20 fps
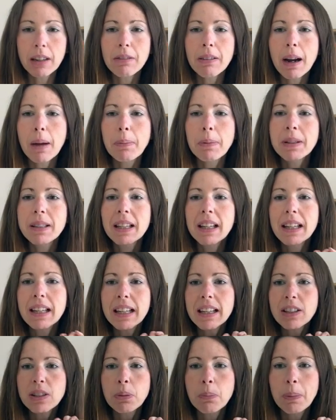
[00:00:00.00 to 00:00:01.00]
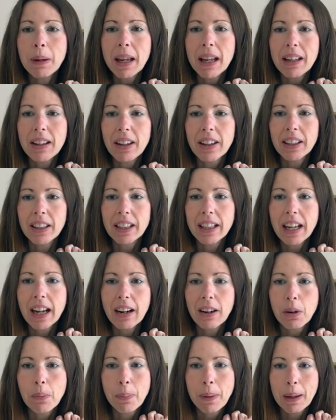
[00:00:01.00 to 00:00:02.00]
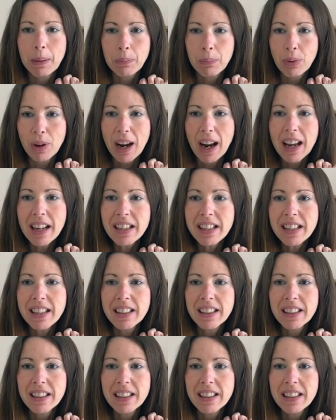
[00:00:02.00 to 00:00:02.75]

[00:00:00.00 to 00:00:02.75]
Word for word: wrap is a little bit like an Arabic bread,